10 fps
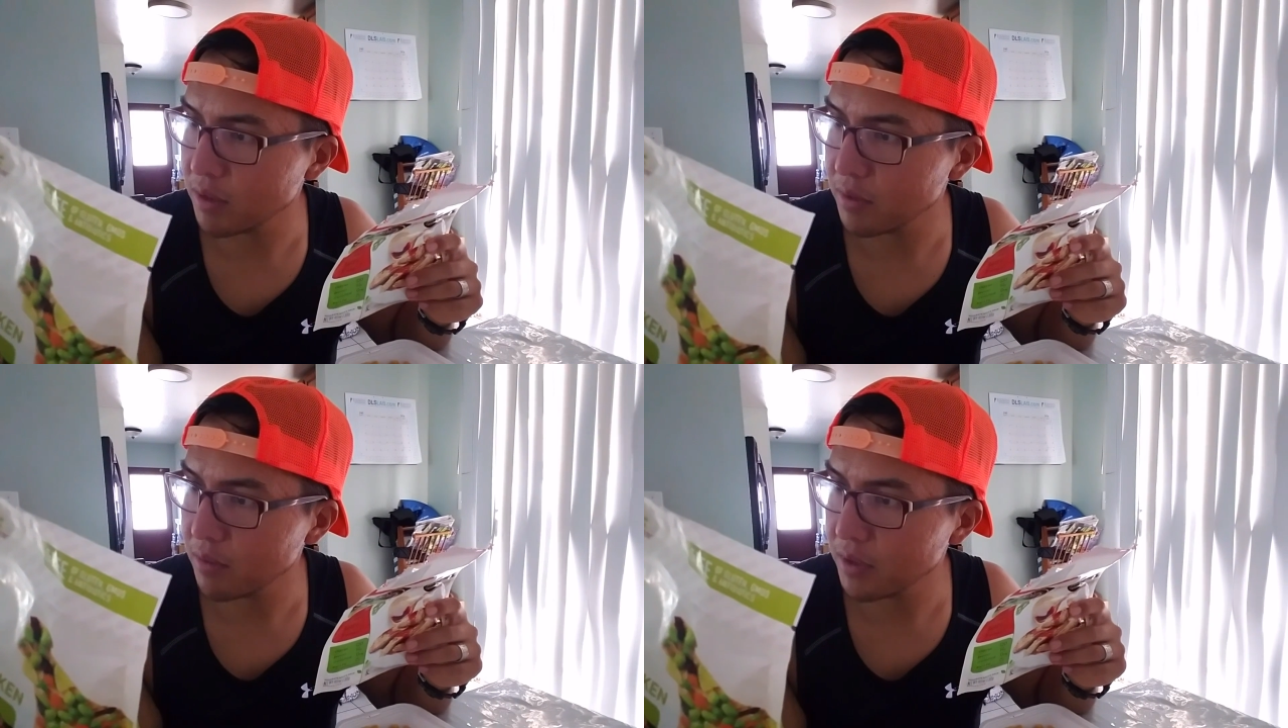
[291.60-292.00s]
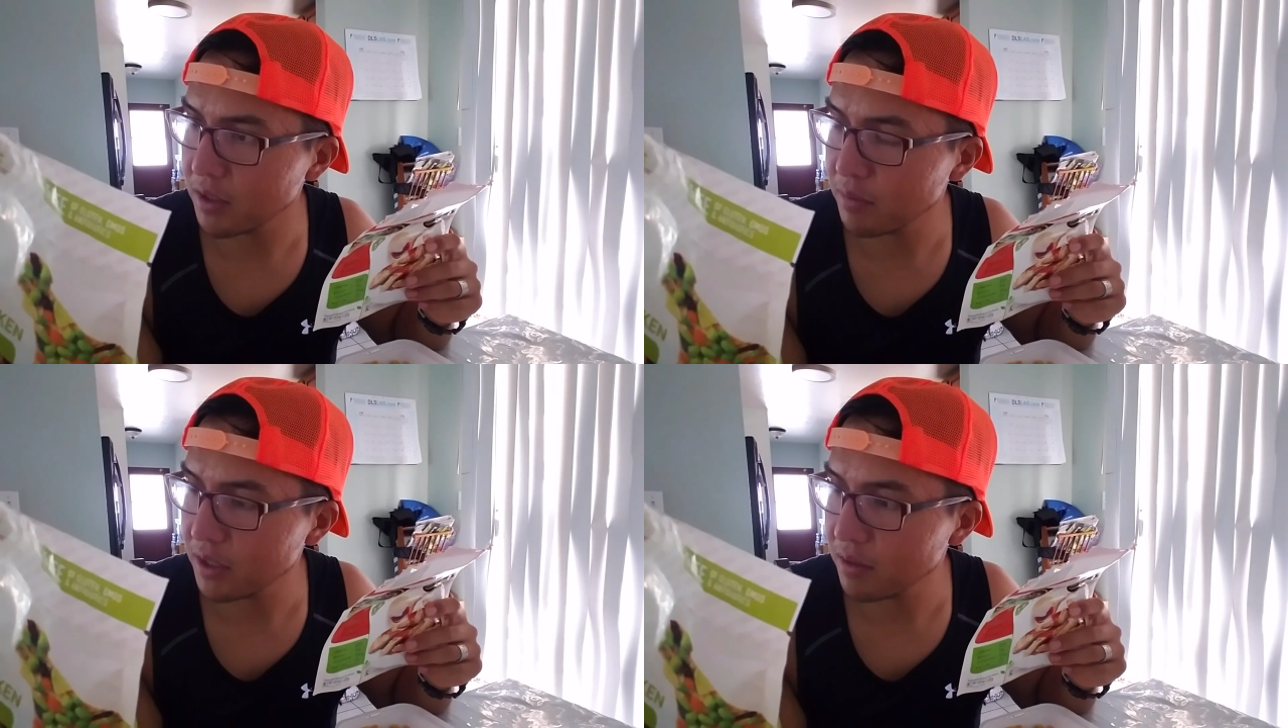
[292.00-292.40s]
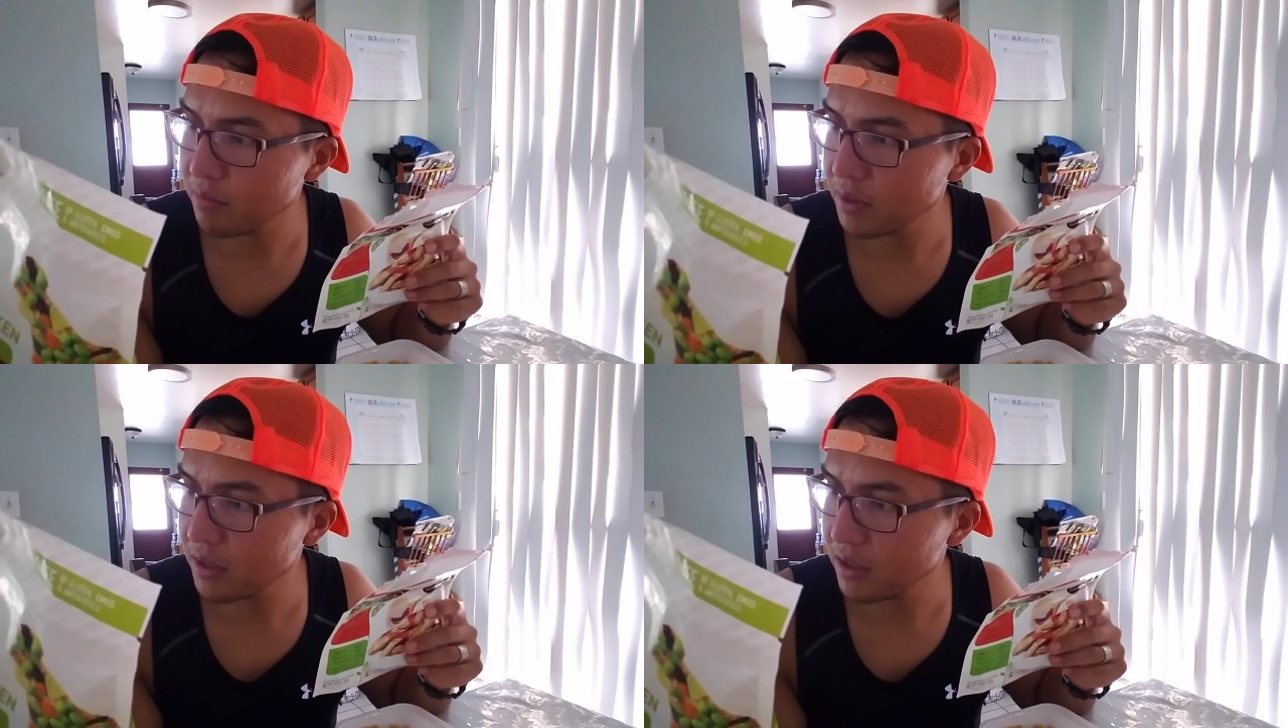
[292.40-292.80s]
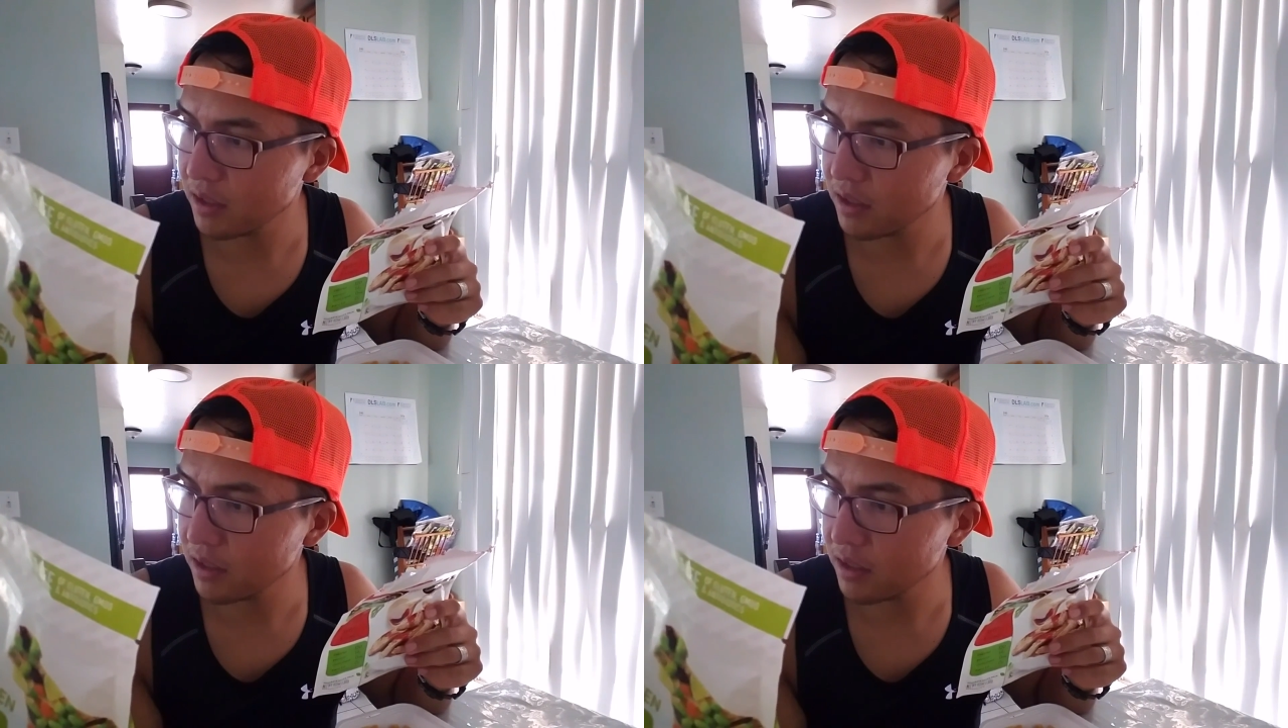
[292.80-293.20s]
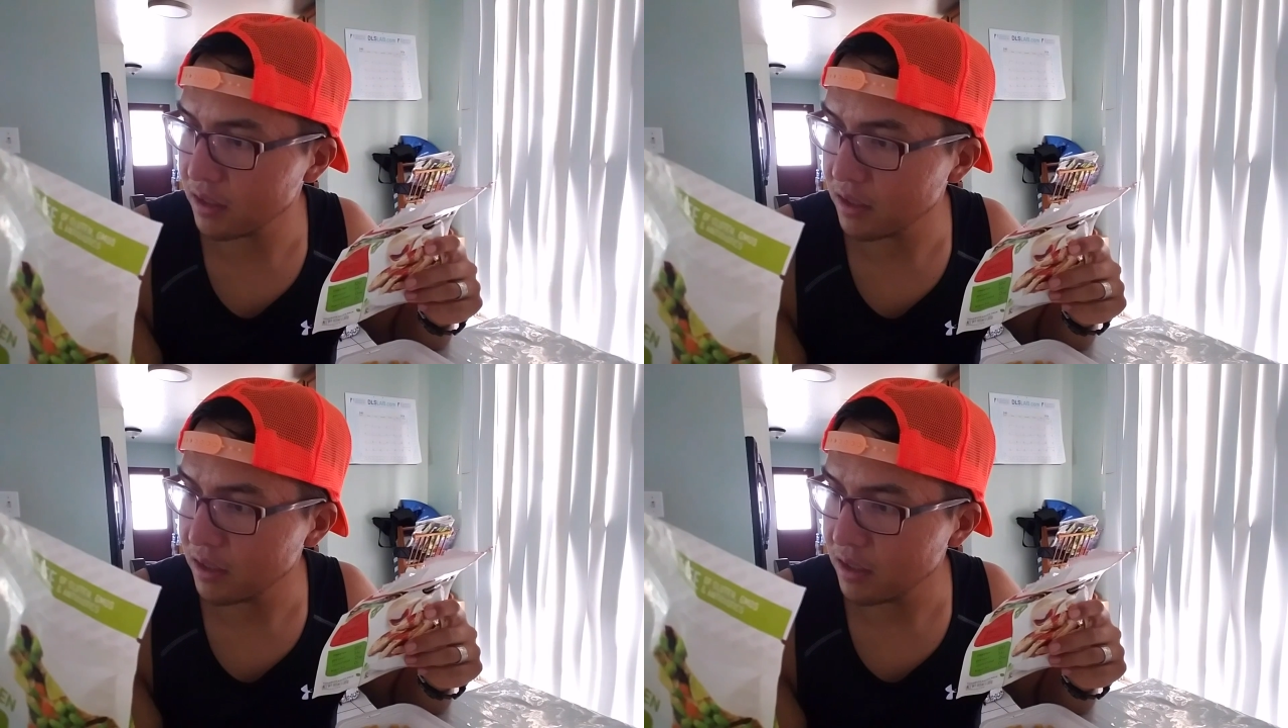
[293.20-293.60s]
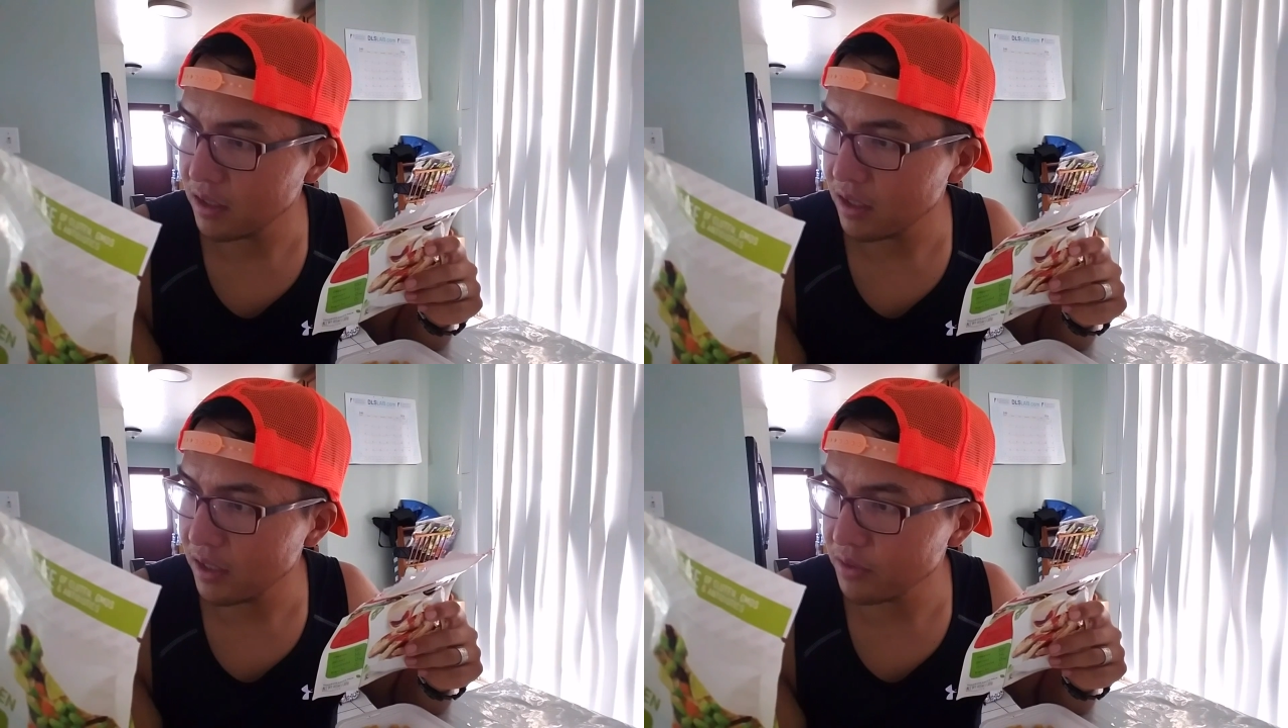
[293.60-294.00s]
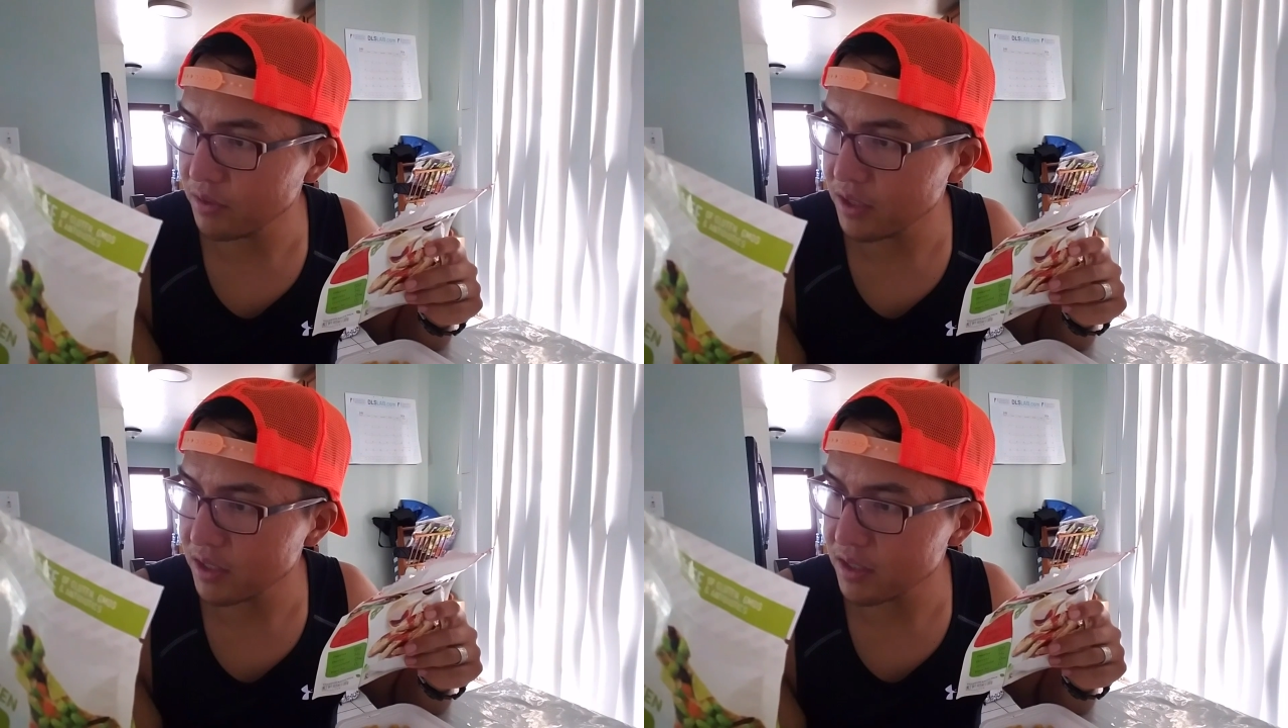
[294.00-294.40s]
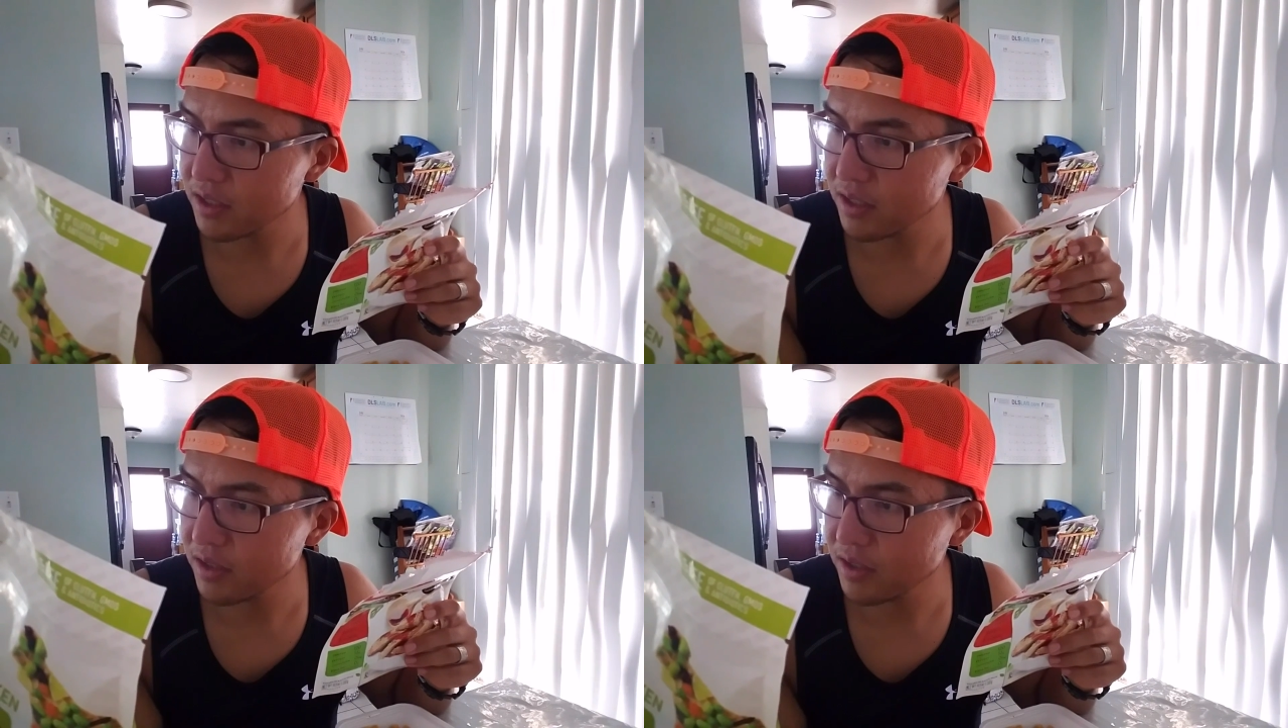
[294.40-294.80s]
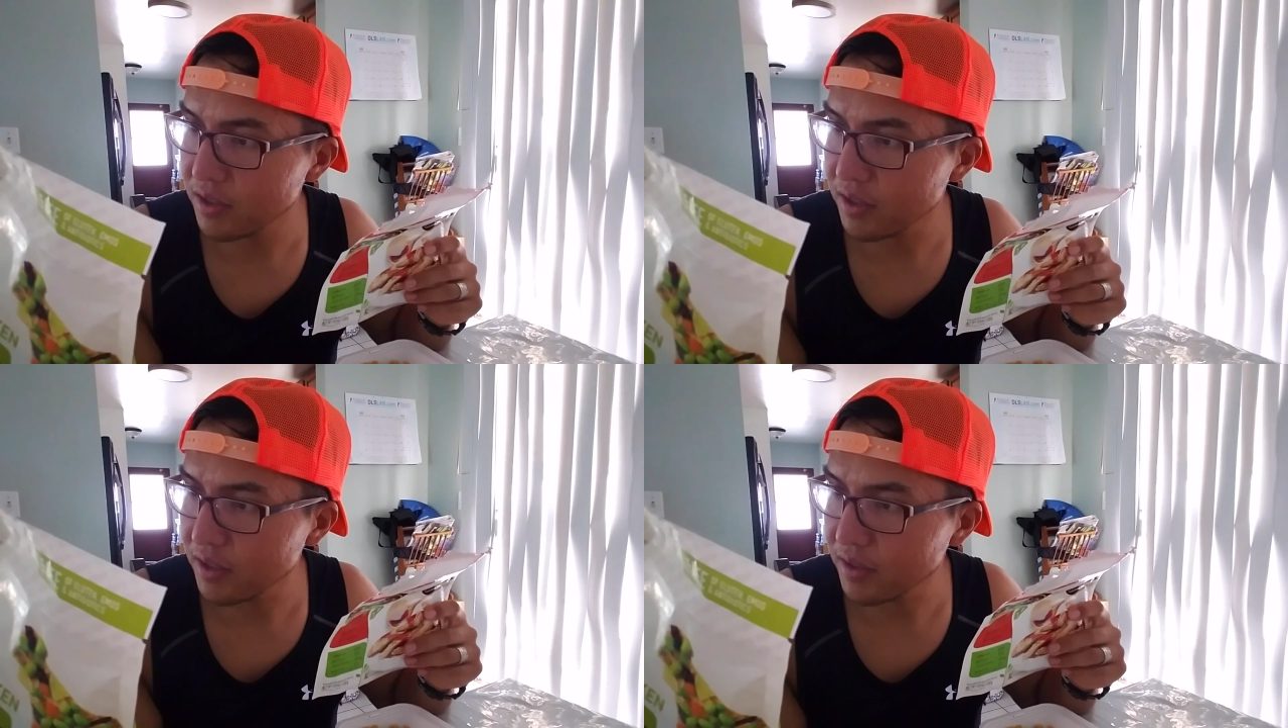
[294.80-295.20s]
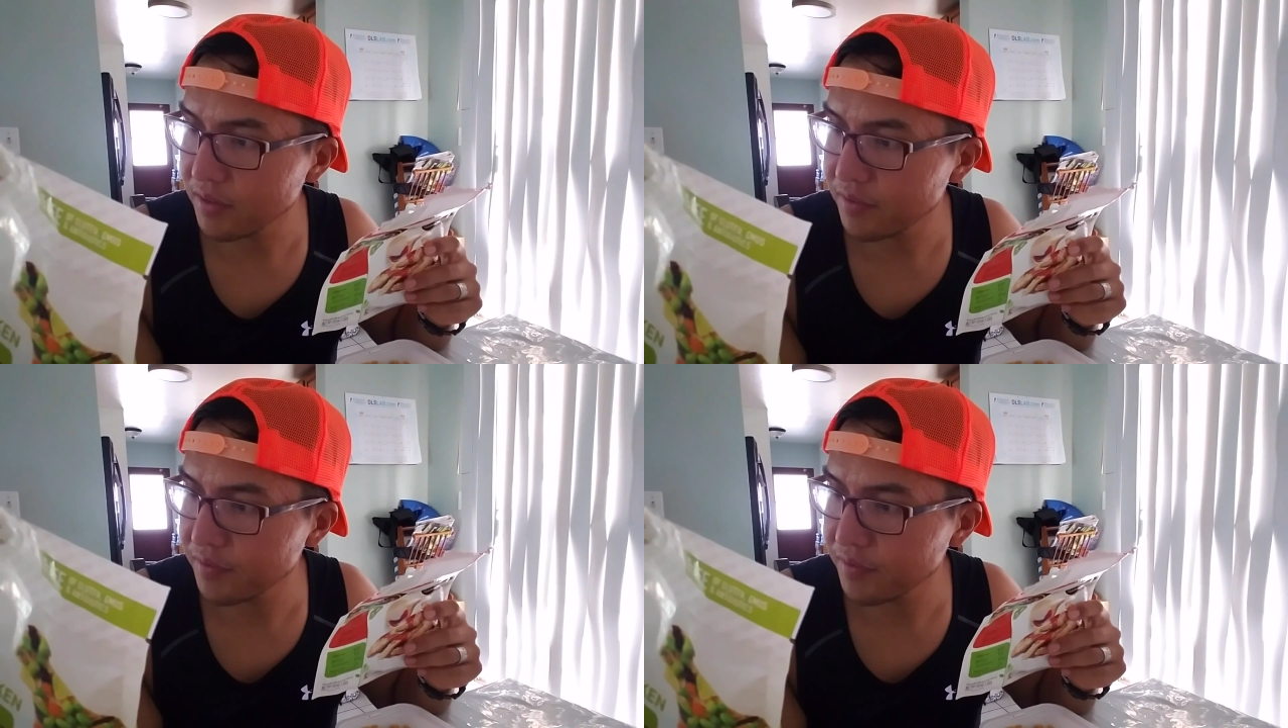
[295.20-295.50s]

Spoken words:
blah blah blah blah blah. I do not see it on there.